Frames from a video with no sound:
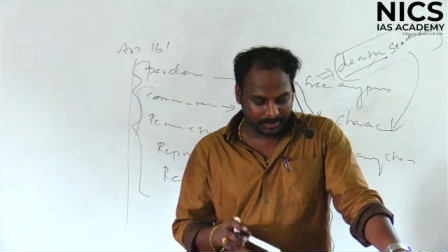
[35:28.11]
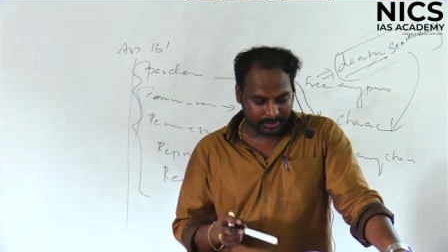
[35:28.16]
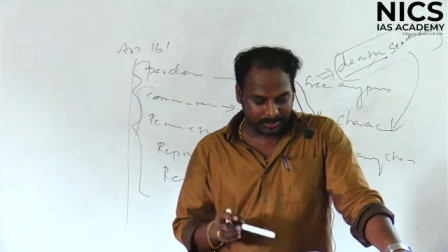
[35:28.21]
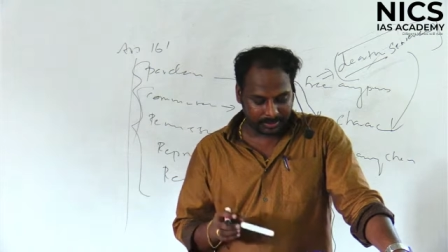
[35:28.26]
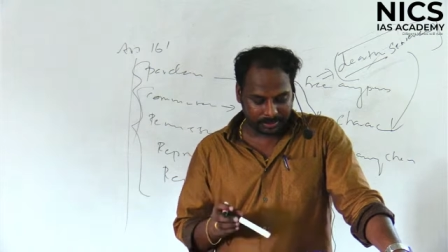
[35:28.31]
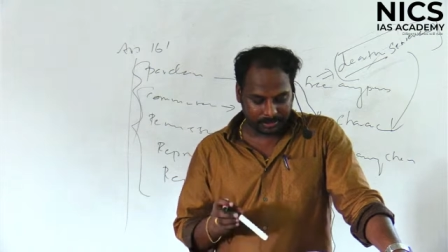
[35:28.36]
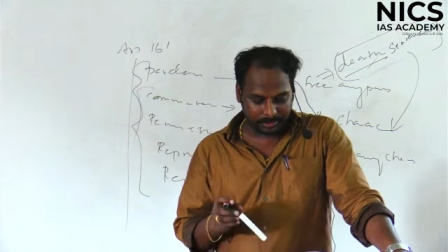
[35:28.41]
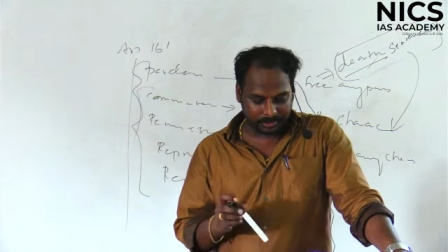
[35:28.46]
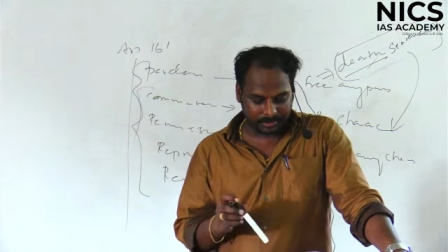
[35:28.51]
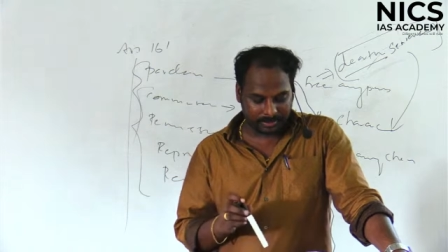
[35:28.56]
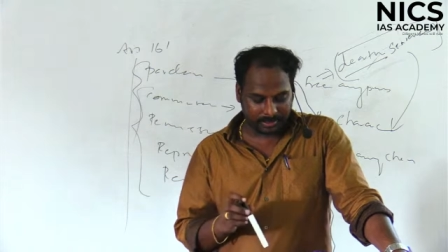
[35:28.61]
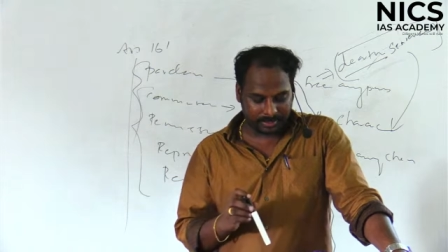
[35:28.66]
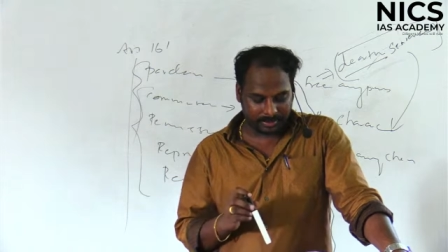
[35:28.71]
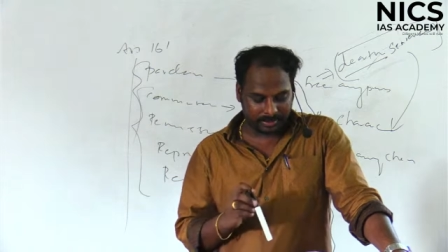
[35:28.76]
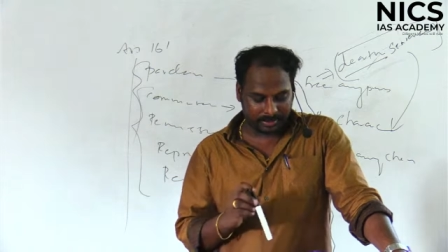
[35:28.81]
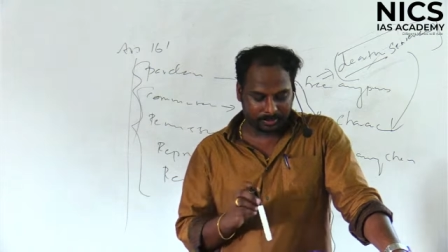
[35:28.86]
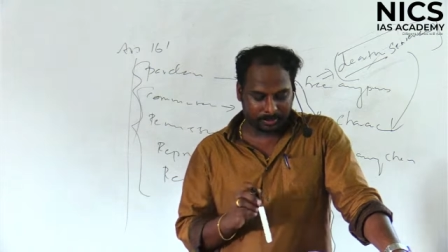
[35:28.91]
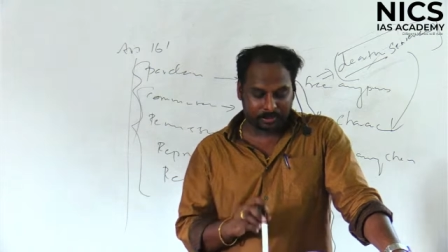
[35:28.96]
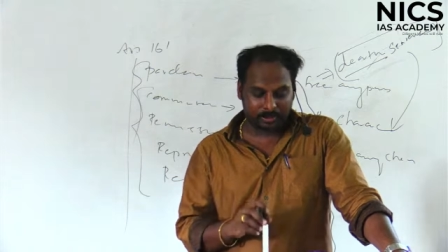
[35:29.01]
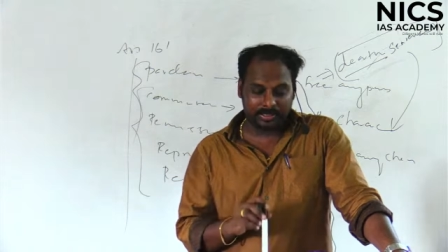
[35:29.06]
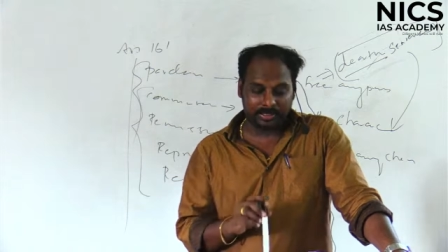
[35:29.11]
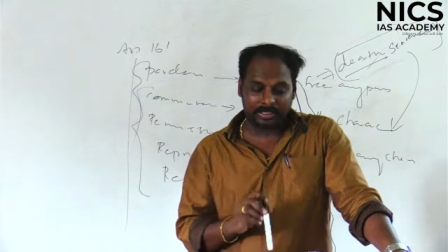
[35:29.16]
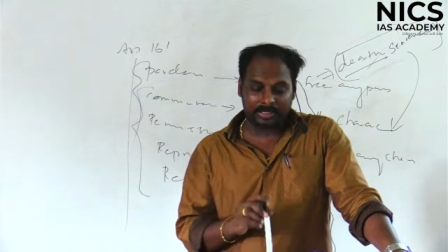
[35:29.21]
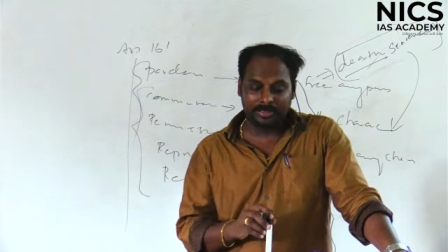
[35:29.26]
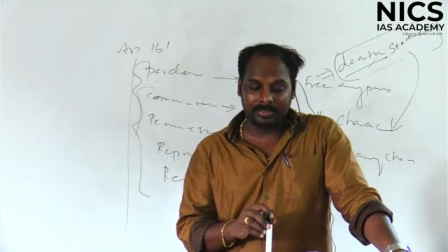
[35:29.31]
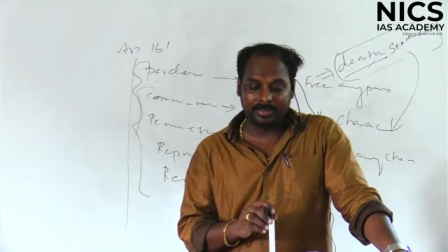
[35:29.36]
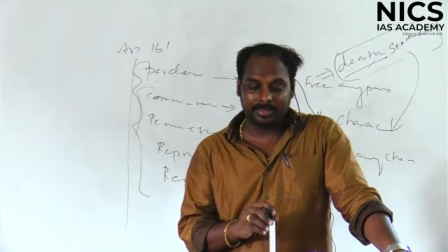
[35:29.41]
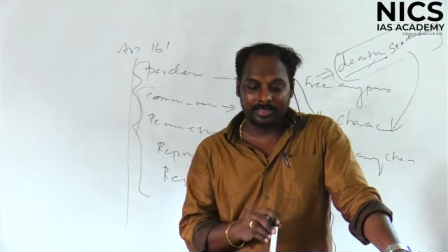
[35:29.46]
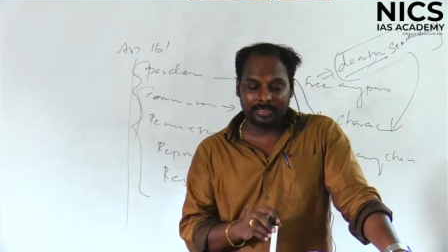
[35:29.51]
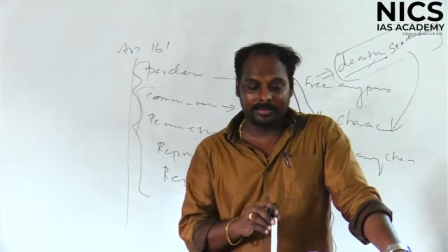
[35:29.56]
So that's about the
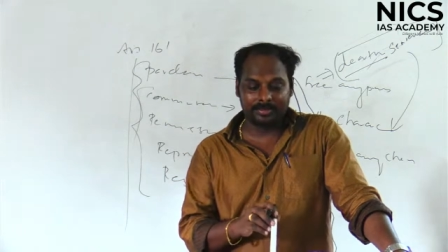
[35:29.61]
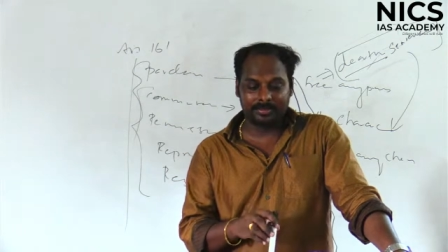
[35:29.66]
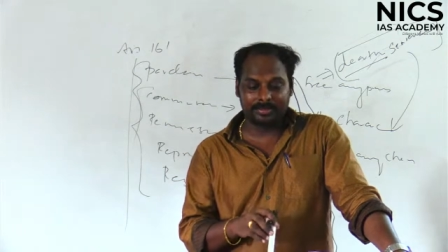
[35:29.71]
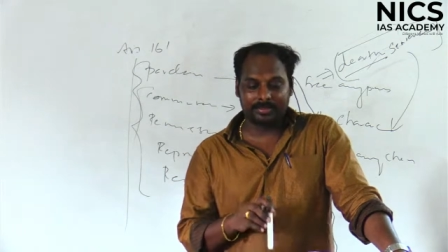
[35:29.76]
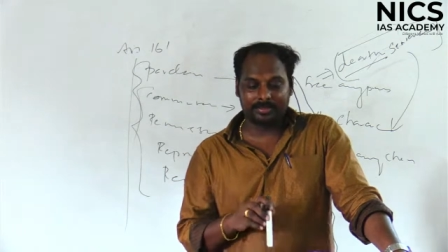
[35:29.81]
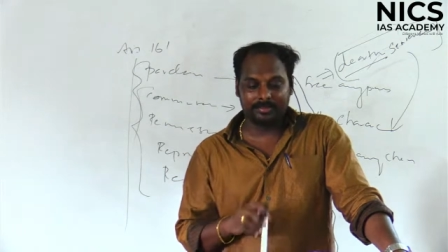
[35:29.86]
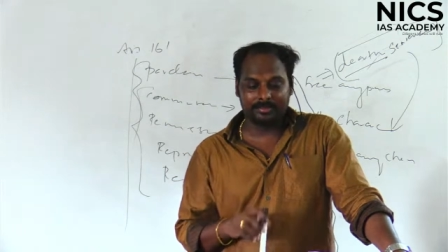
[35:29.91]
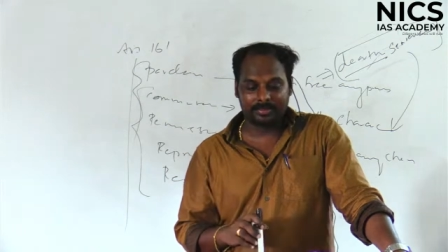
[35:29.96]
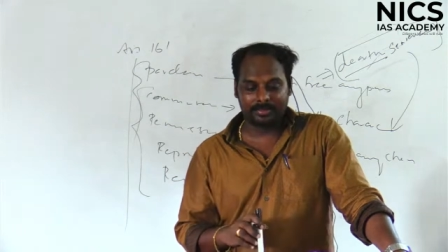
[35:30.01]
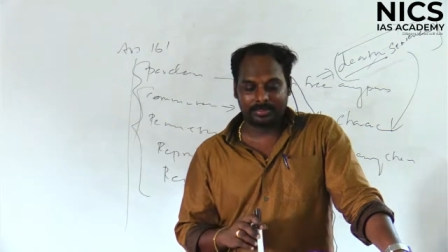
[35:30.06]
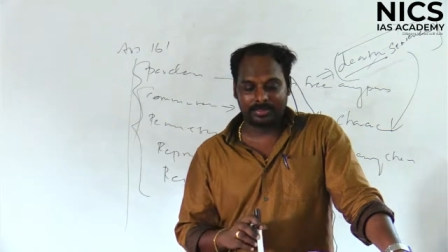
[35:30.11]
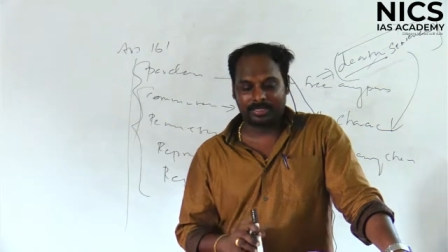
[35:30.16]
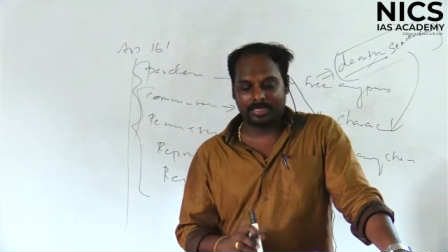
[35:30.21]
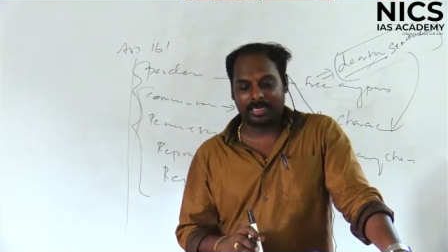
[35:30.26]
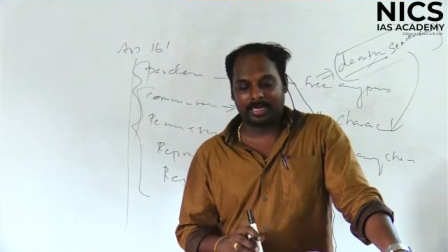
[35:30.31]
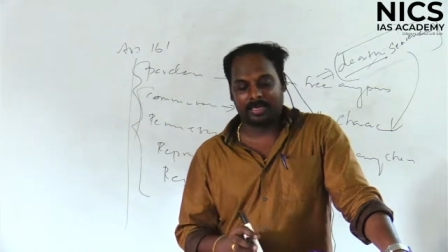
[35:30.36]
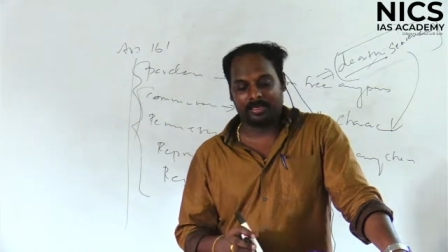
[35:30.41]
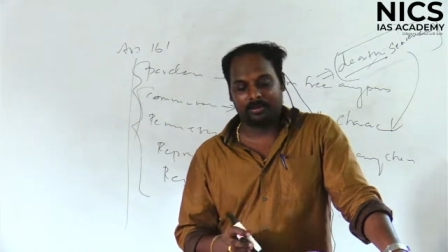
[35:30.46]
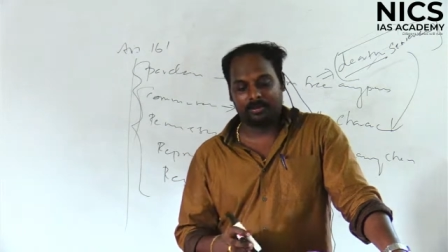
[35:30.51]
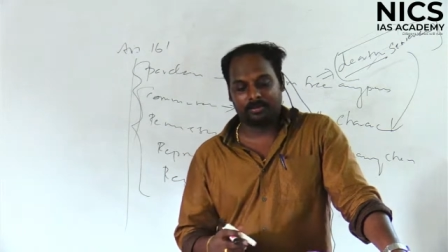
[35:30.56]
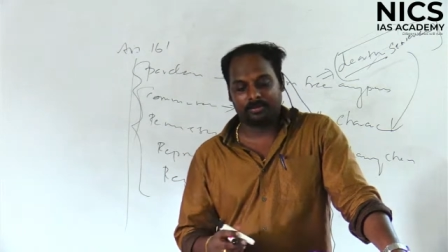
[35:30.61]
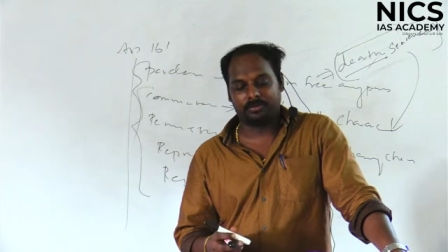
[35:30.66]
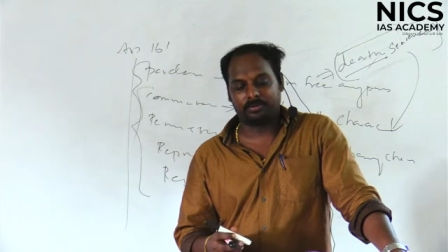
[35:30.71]
Indian scenario.